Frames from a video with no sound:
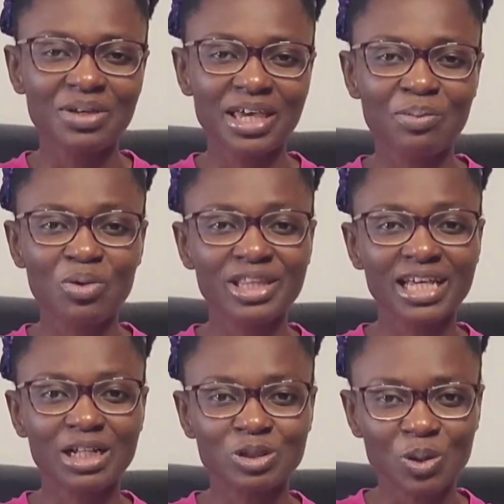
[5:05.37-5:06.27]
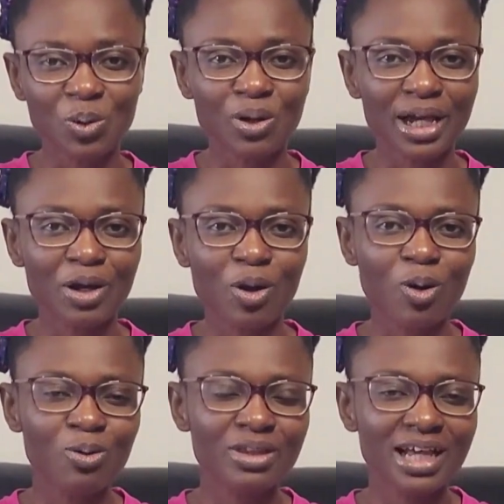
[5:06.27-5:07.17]
came with their dog and
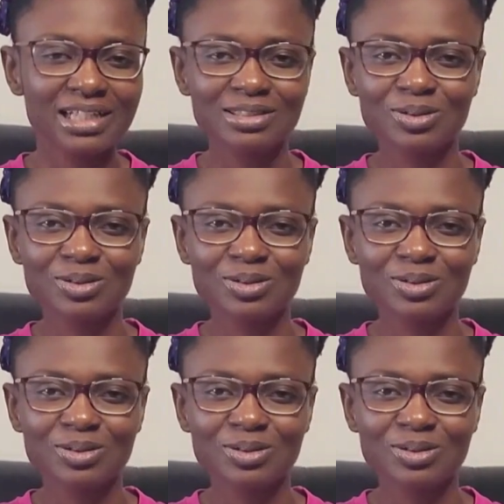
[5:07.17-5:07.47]
all that.